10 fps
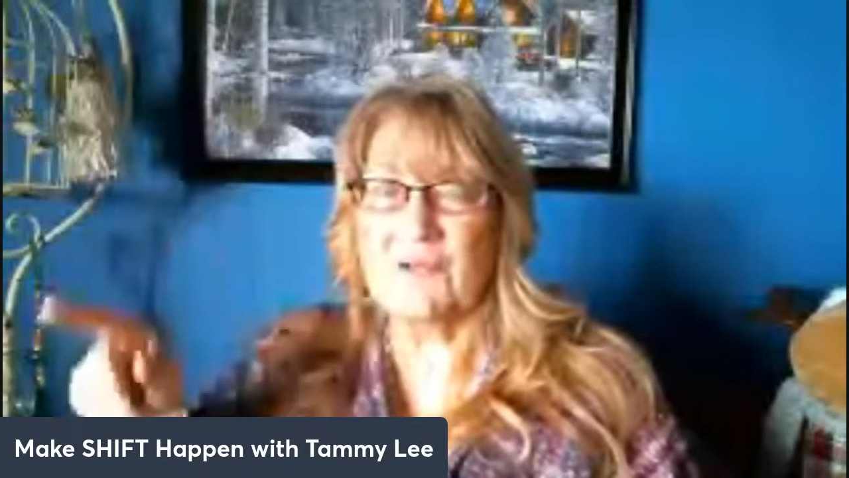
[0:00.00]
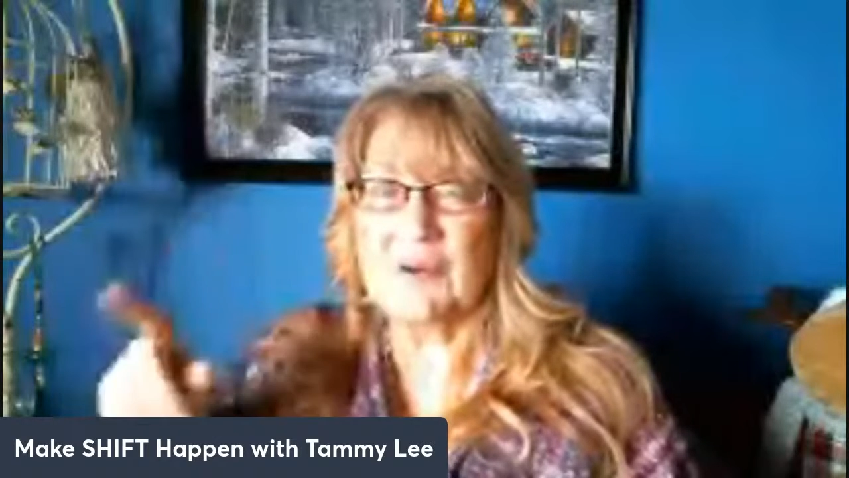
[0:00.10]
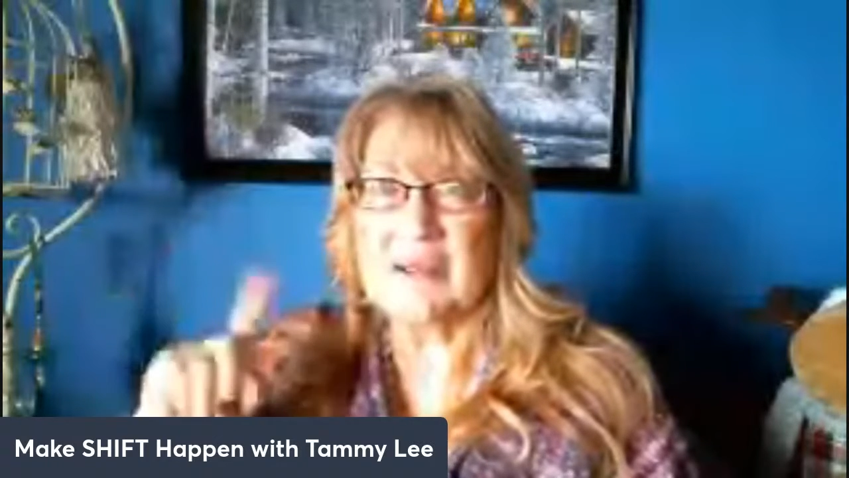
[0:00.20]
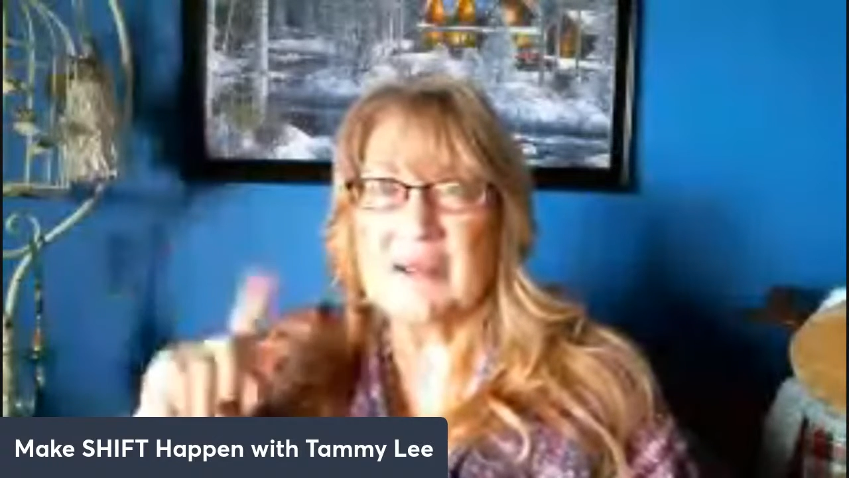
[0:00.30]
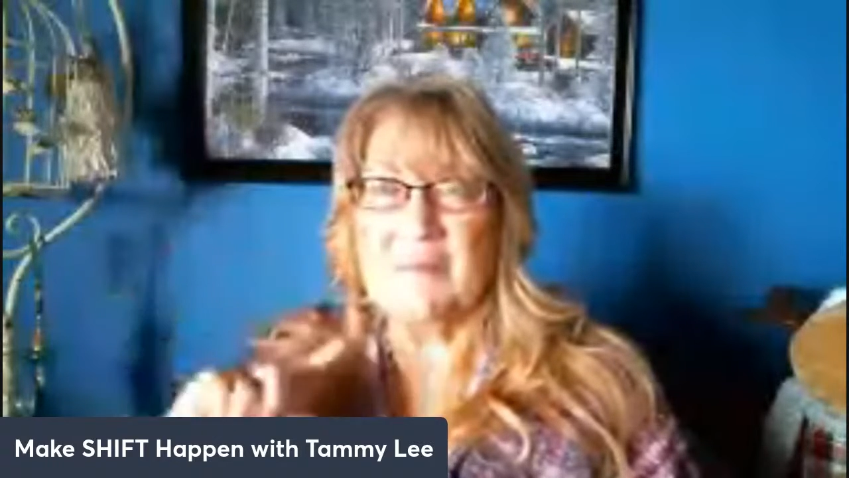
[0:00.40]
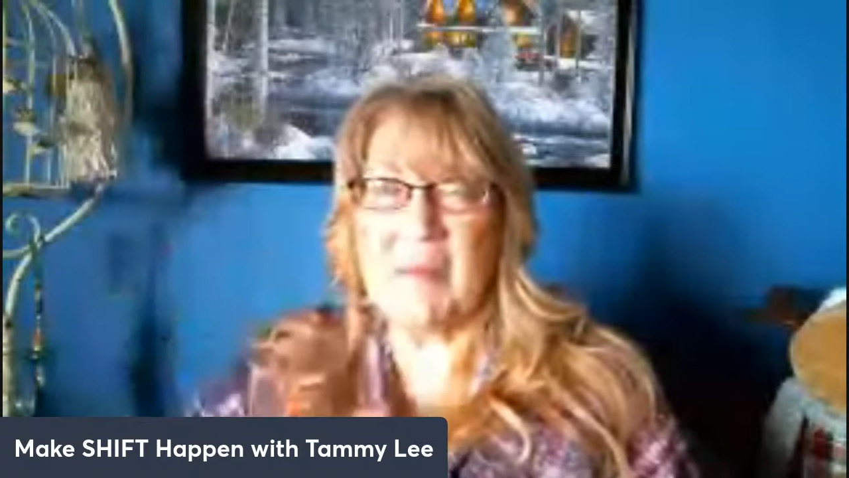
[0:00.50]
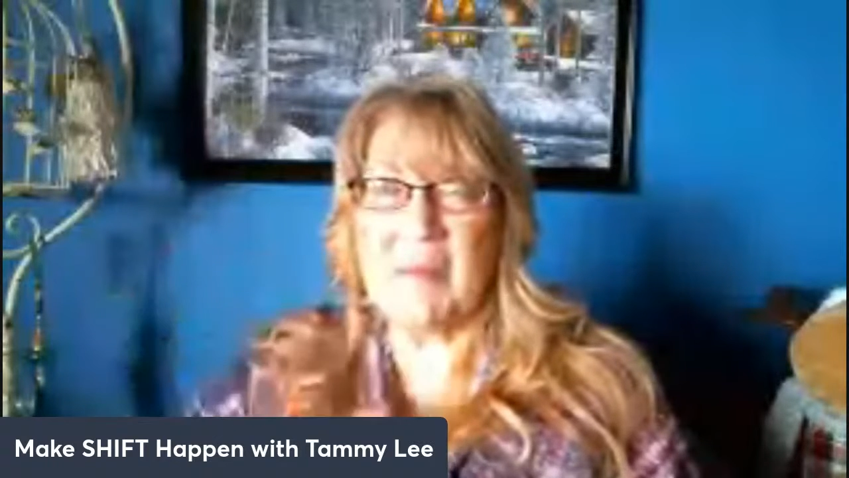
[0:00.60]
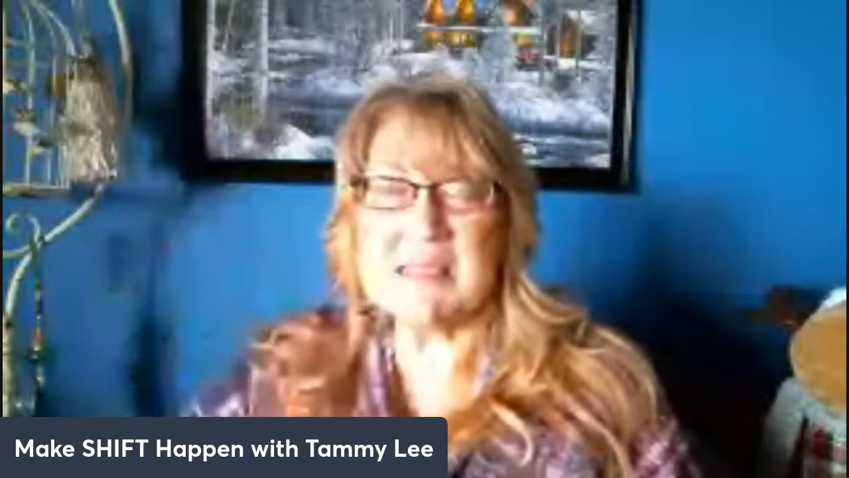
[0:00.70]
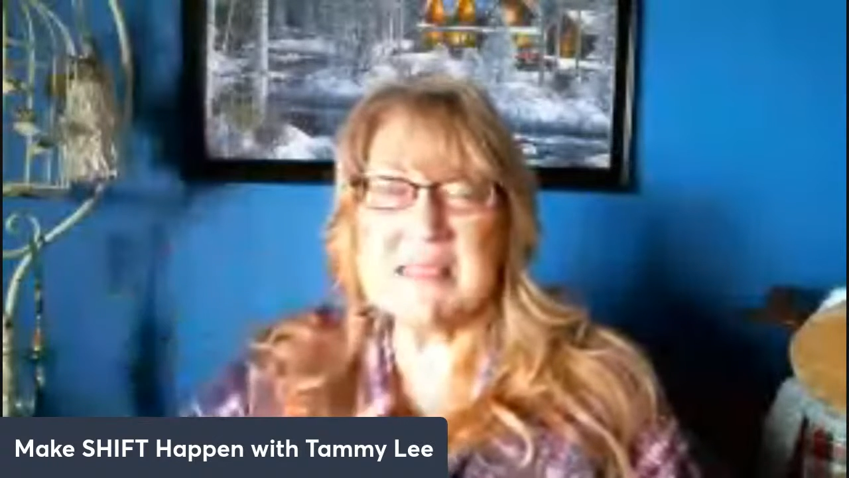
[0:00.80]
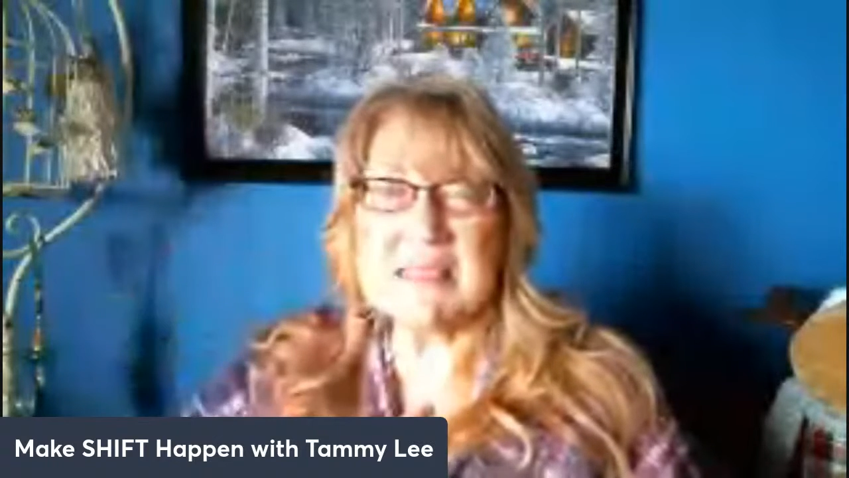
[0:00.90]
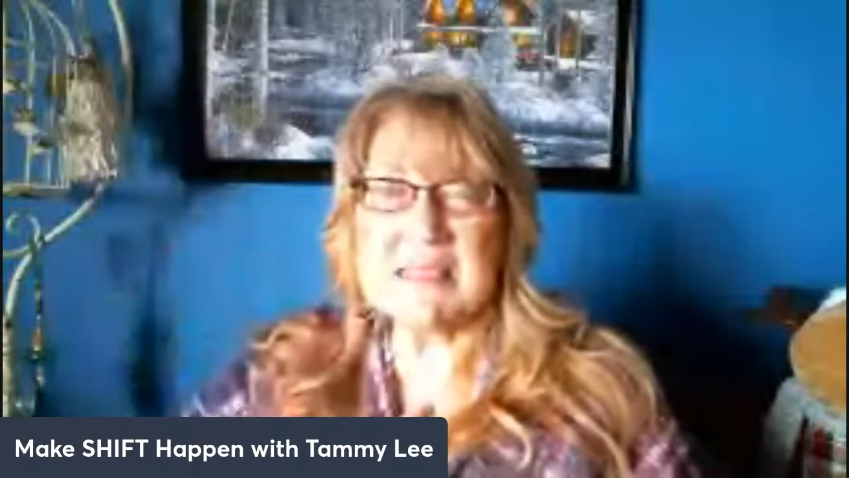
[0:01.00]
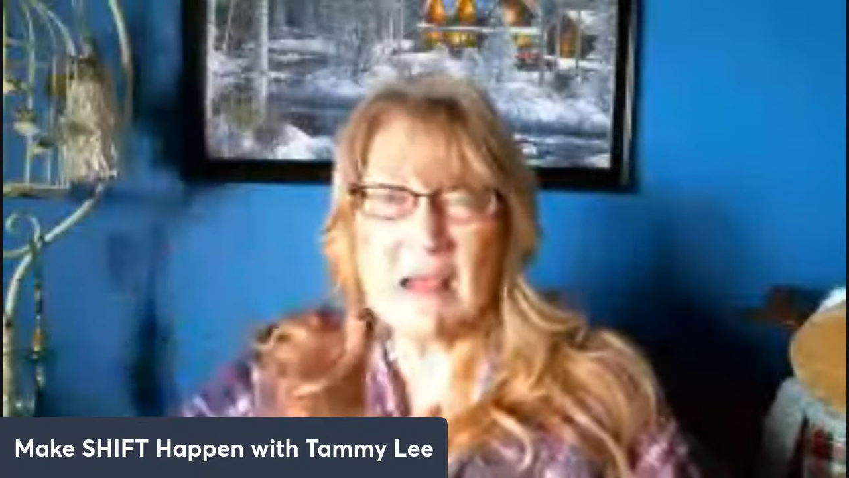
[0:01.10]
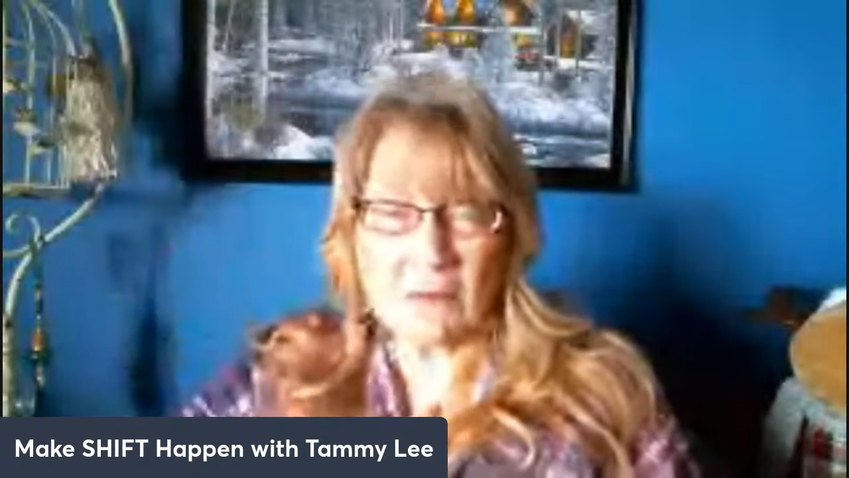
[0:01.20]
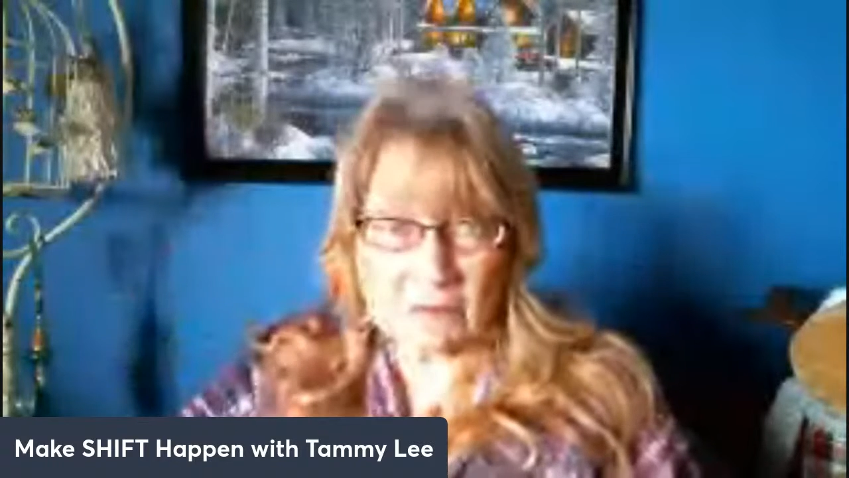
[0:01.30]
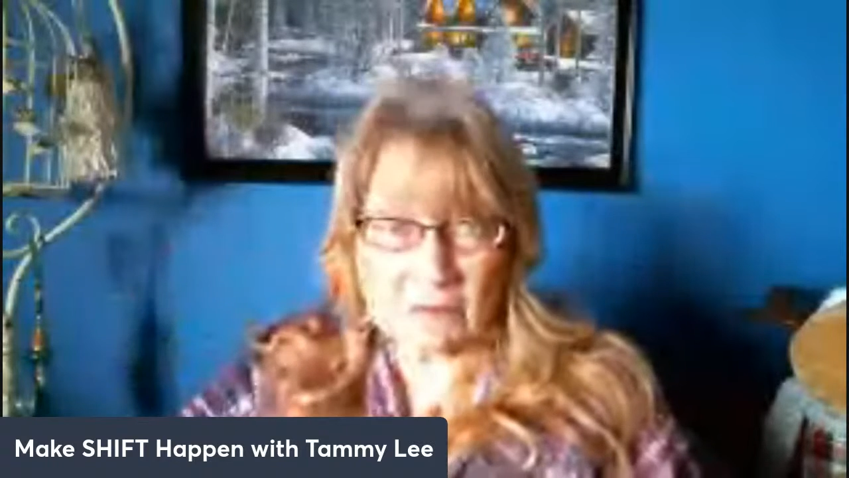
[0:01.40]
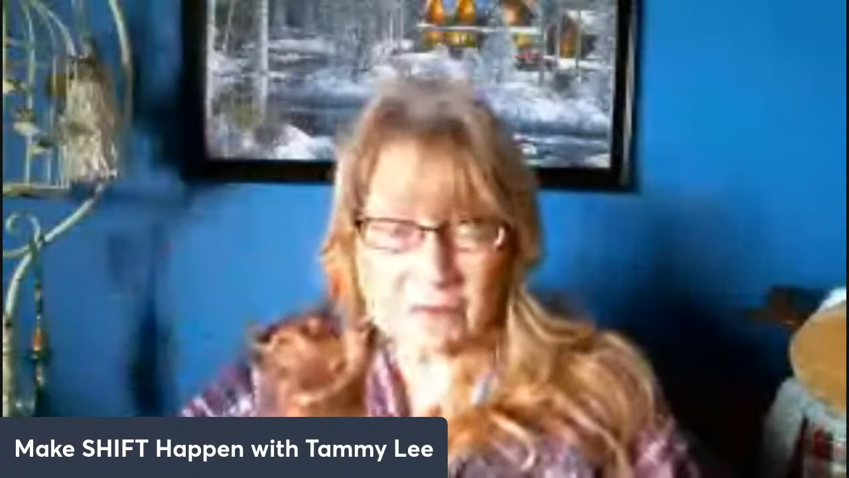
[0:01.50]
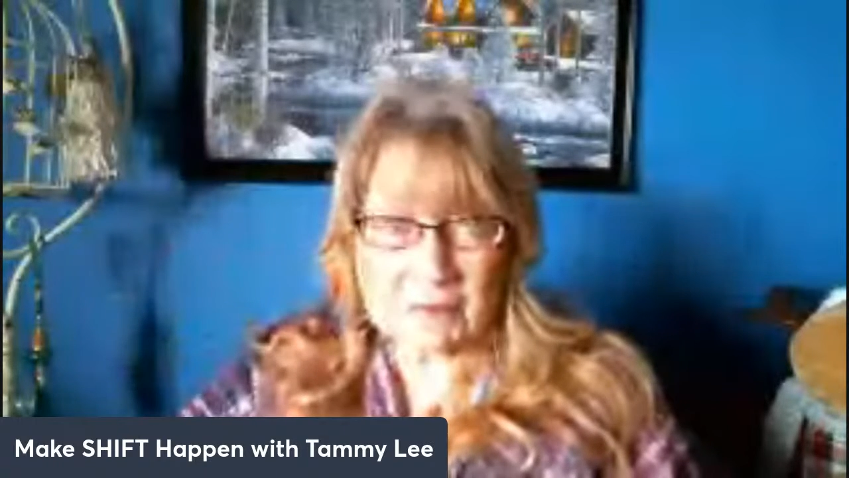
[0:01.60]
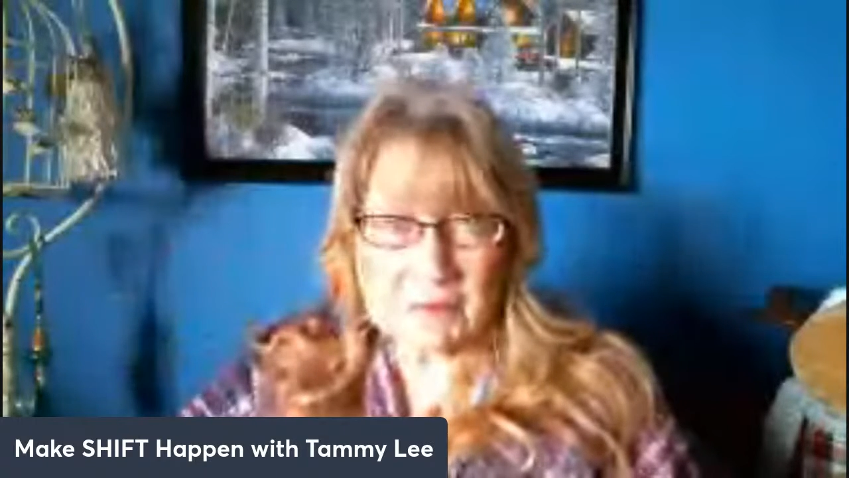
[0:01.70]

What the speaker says: to forgive myself.